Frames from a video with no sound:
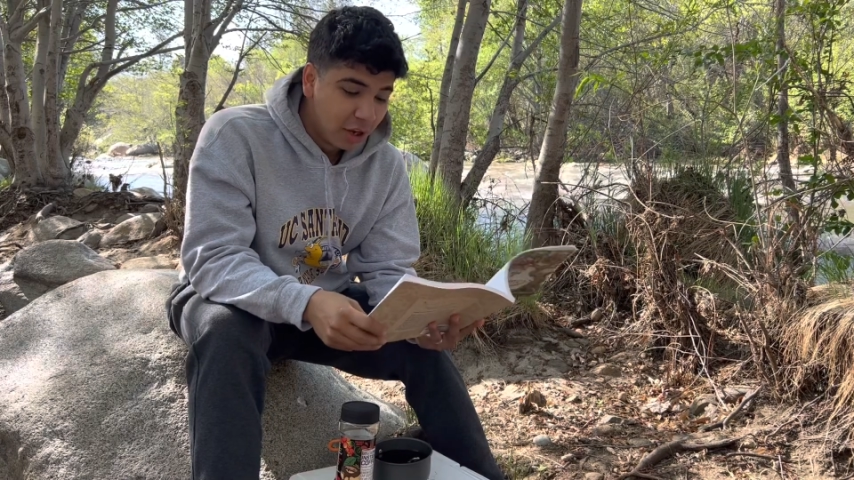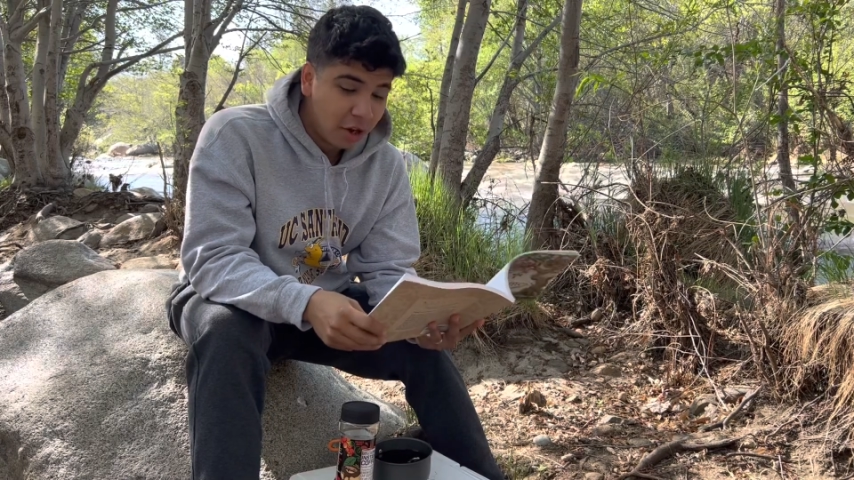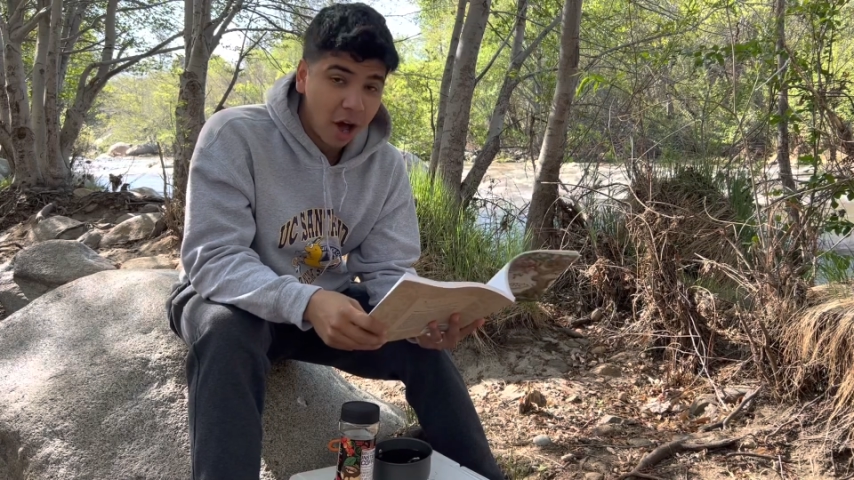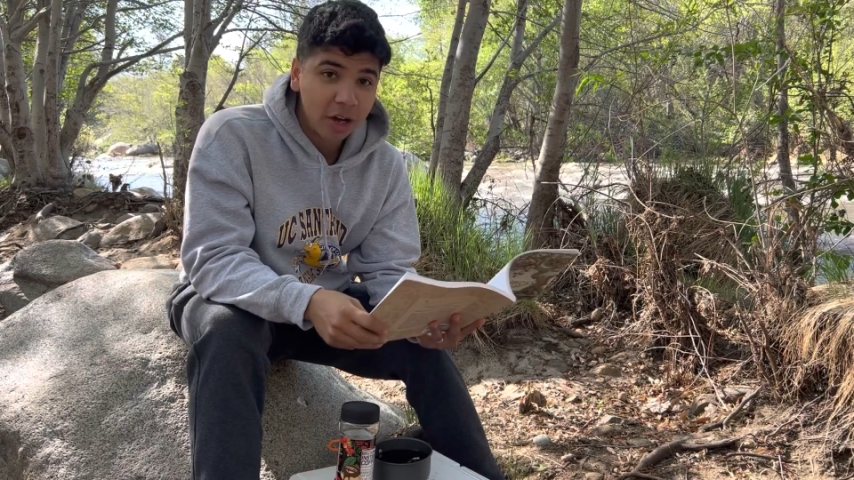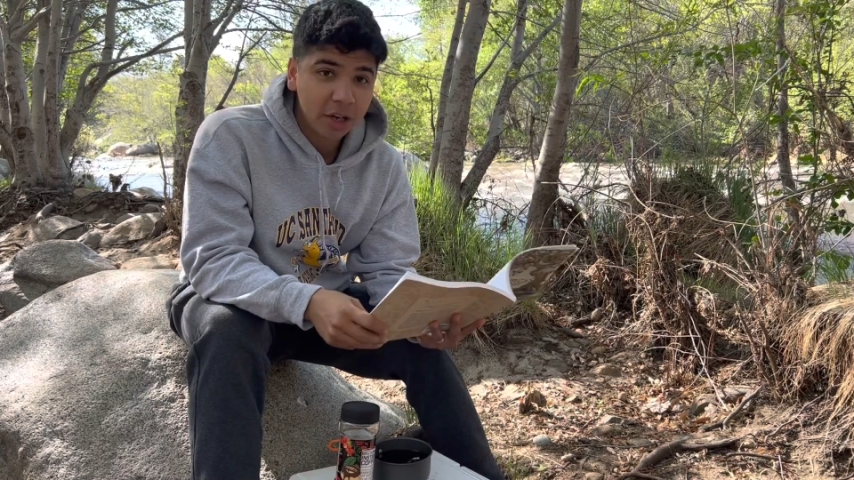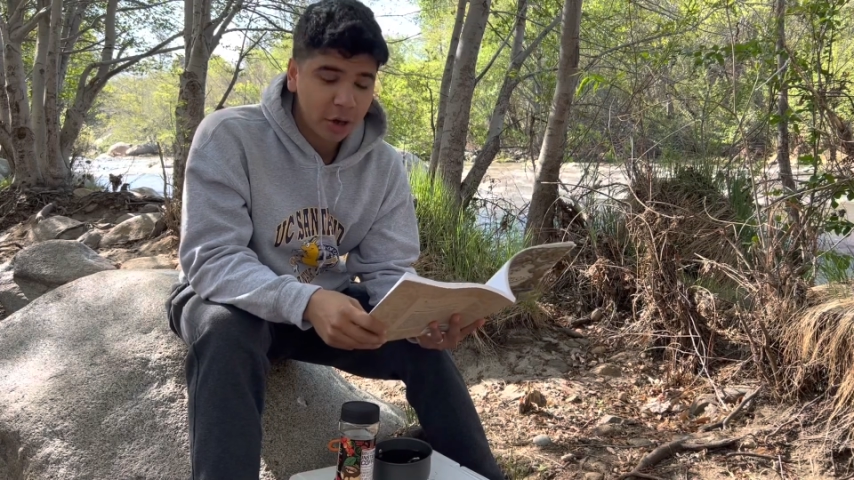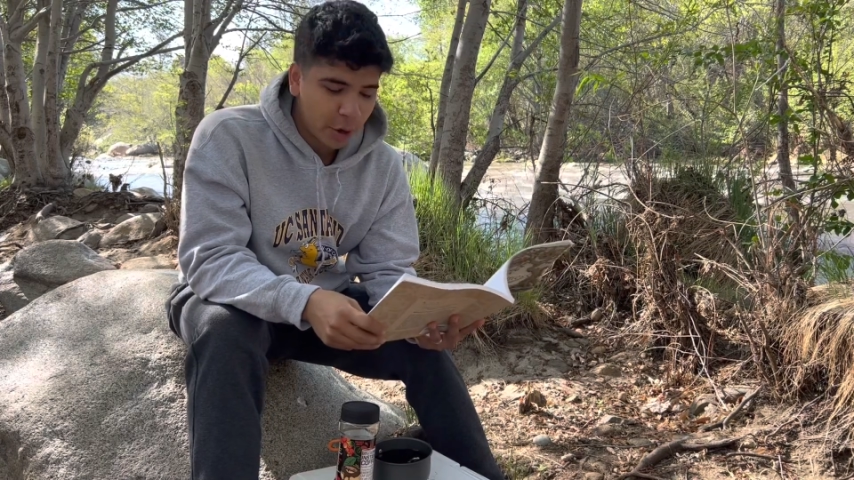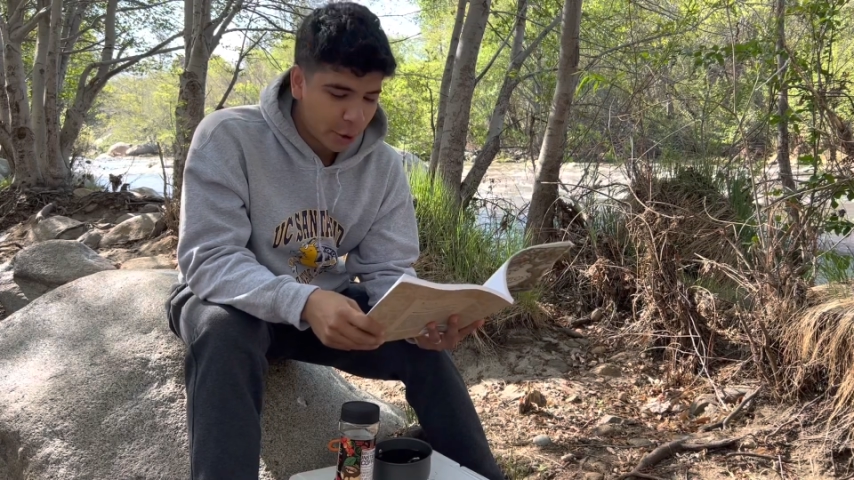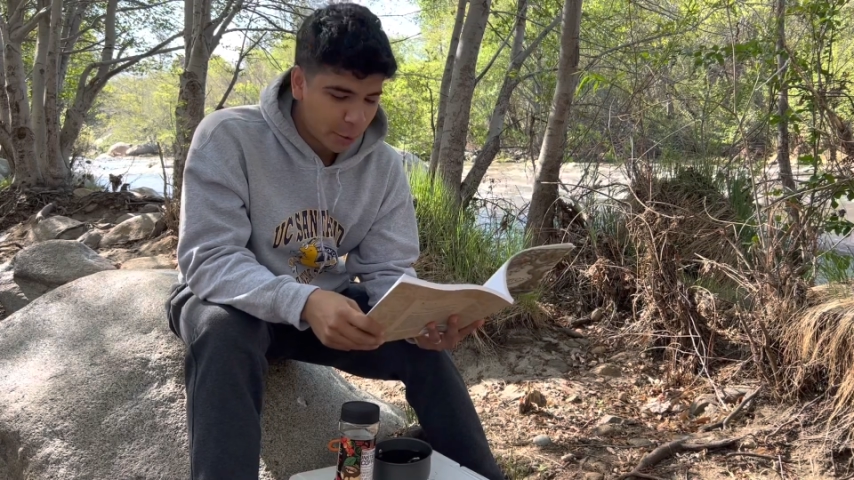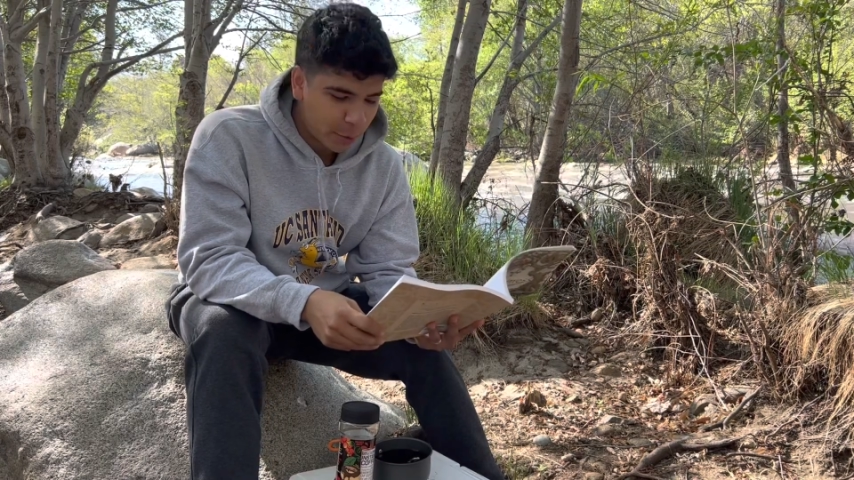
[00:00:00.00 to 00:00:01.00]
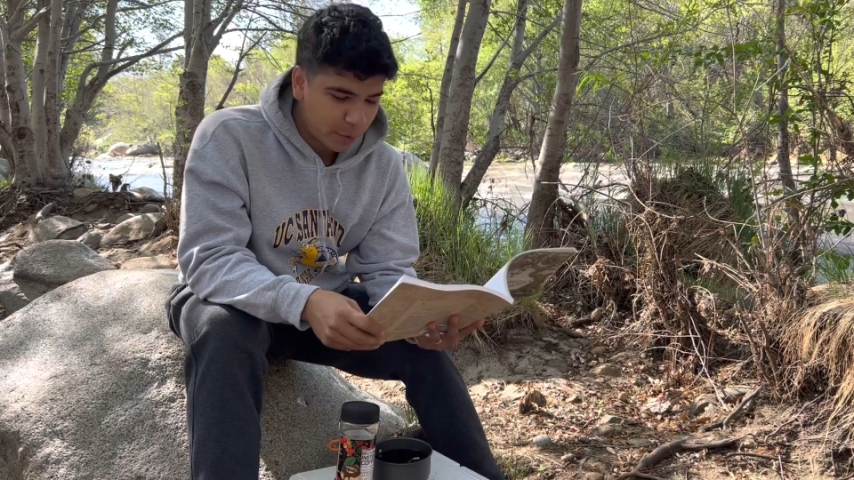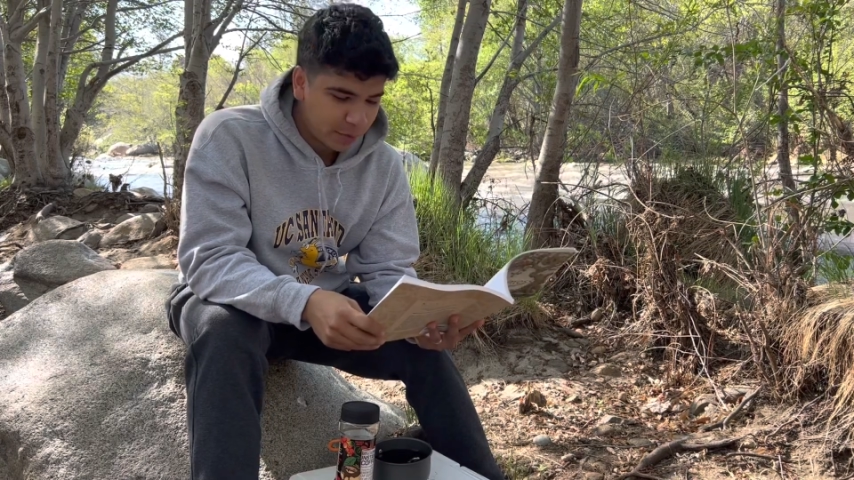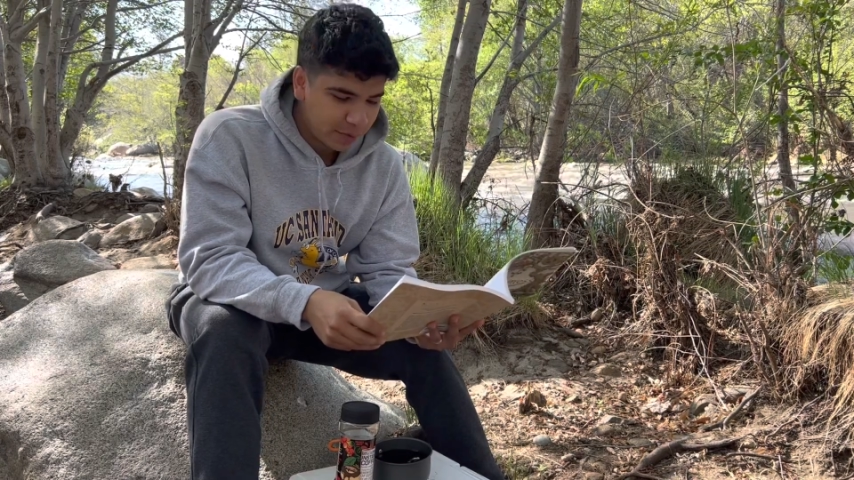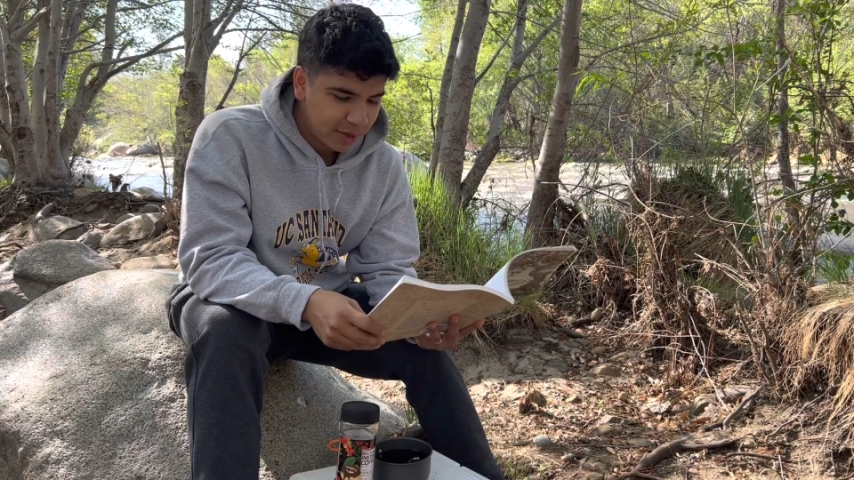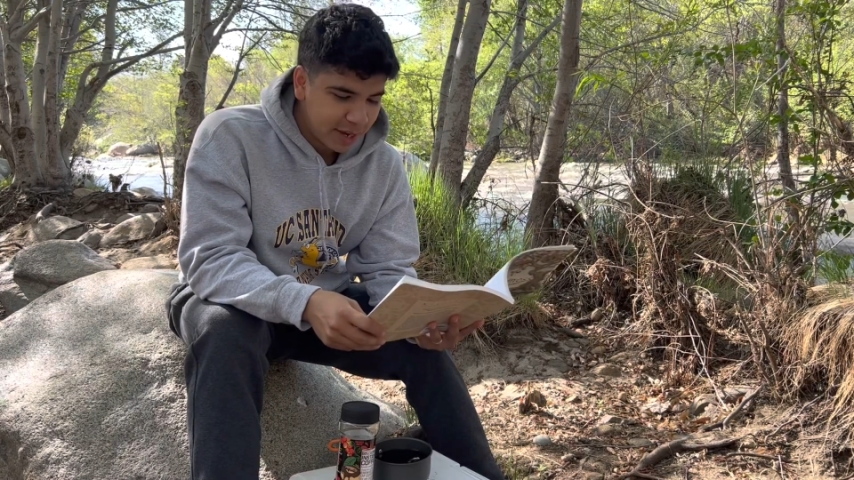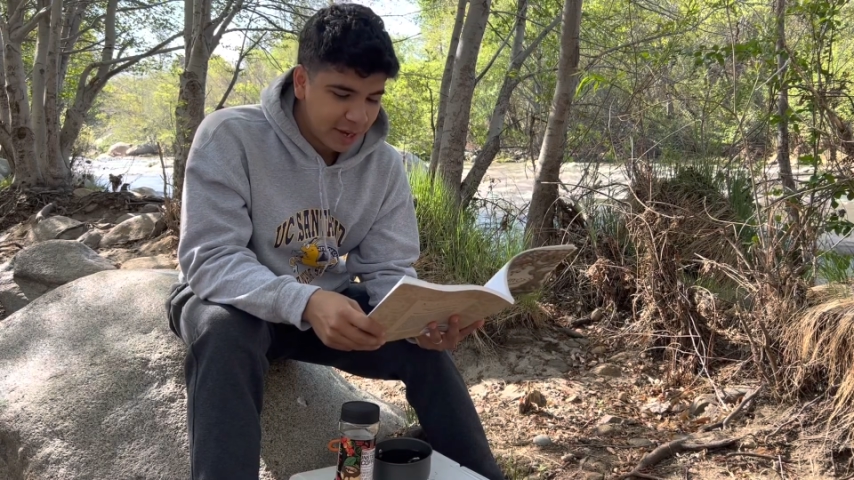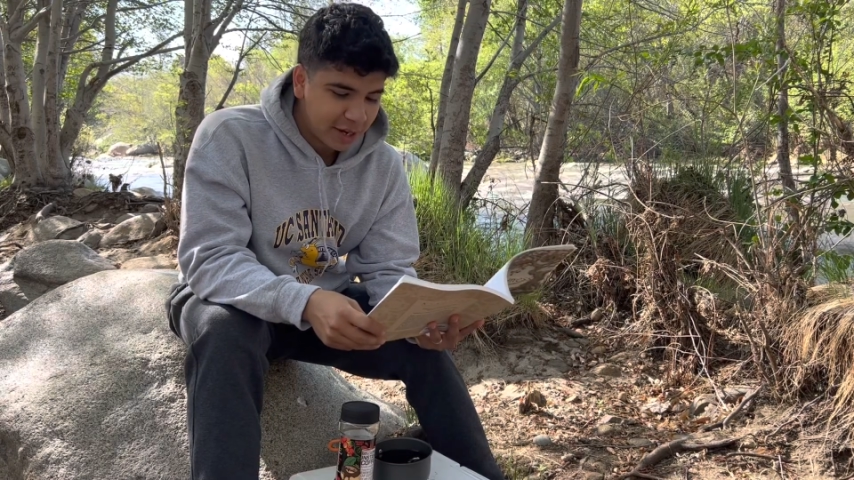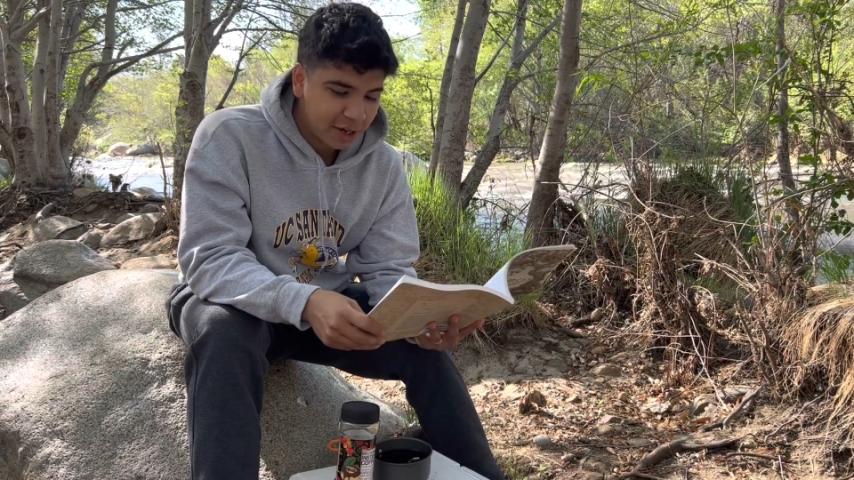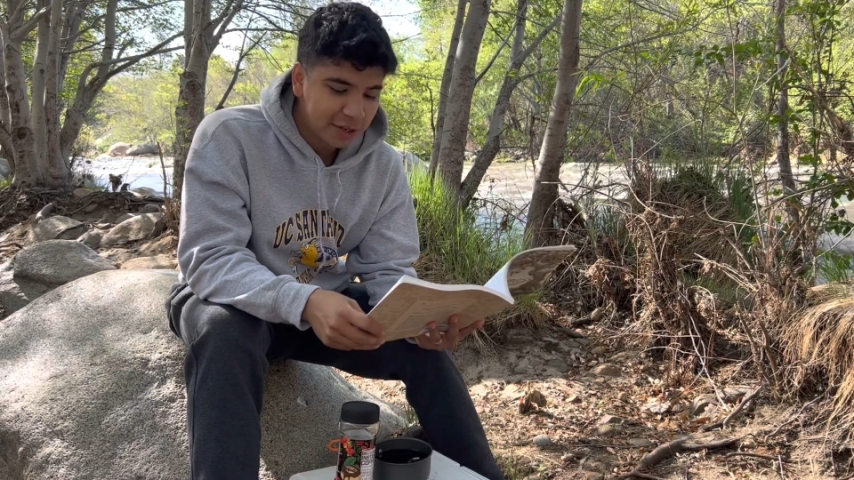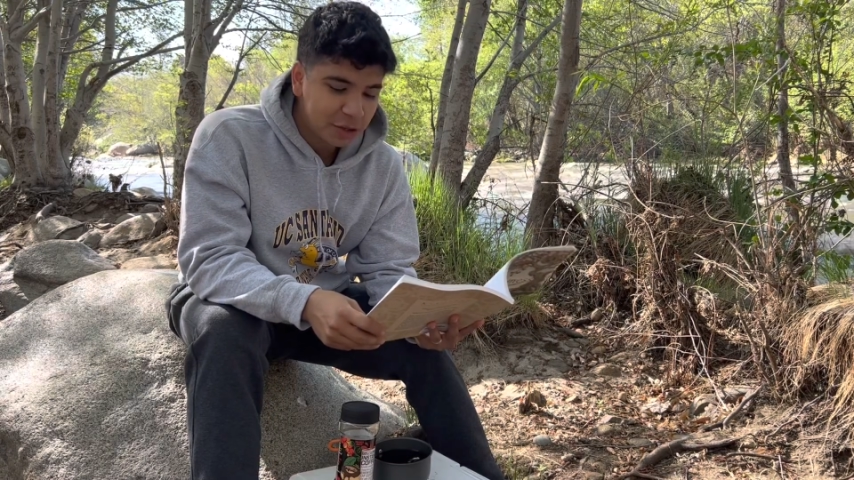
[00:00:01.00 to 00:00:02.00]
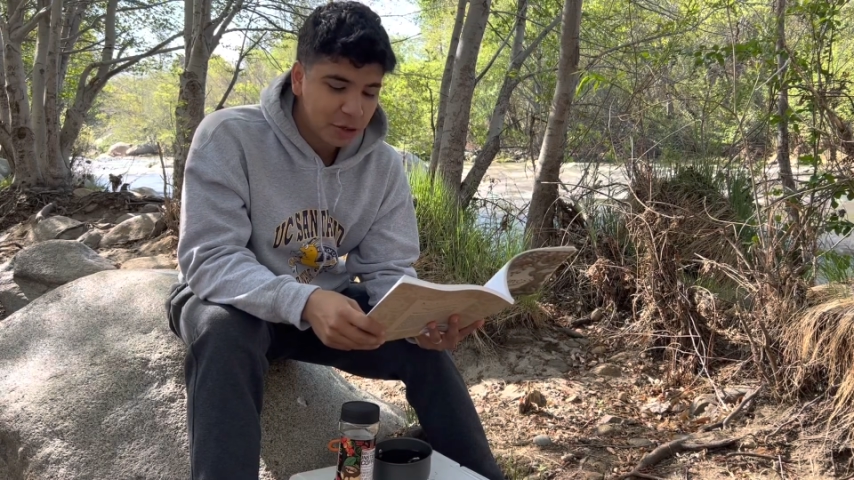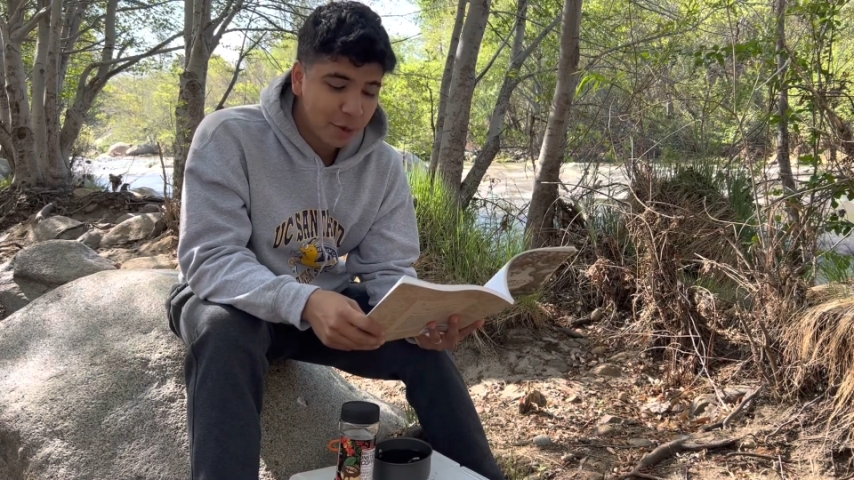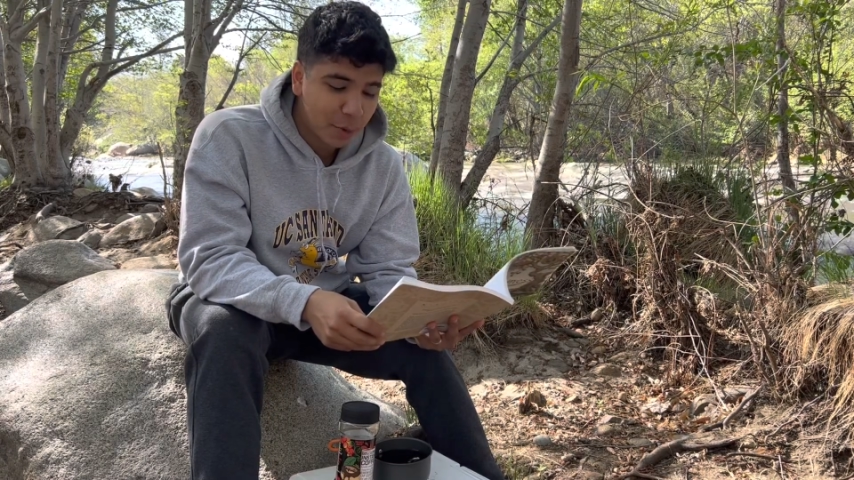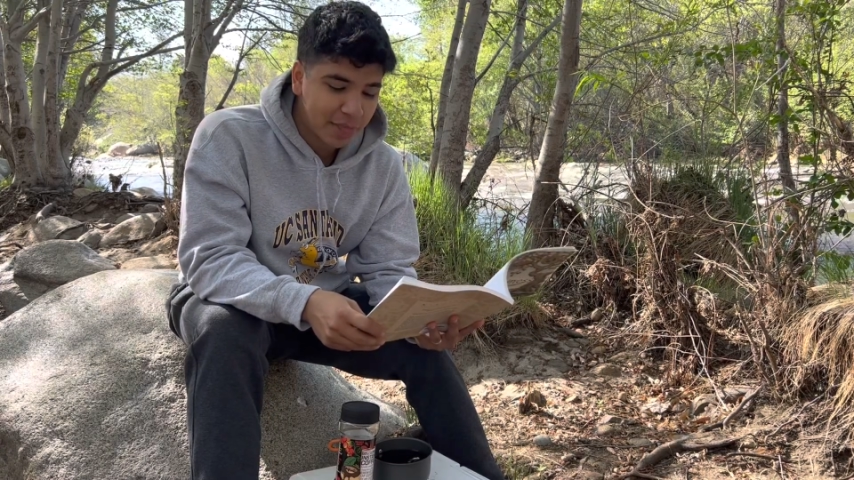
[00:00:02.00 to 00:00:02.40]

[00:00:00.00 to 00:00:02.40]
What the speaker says: Long ago, in a country where